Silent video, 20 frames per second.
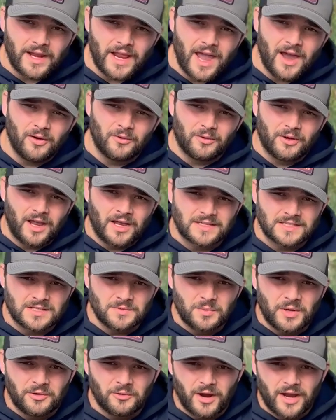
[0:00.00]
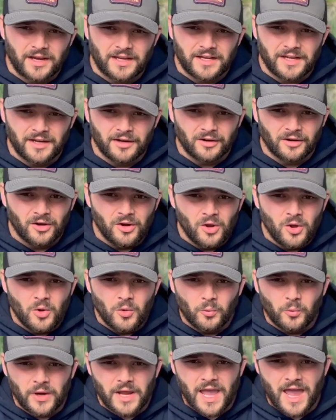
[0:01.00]
out next to me right here,
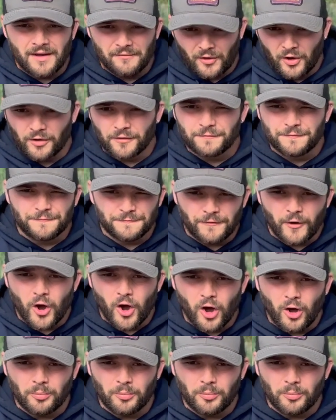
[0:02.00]
we have our fall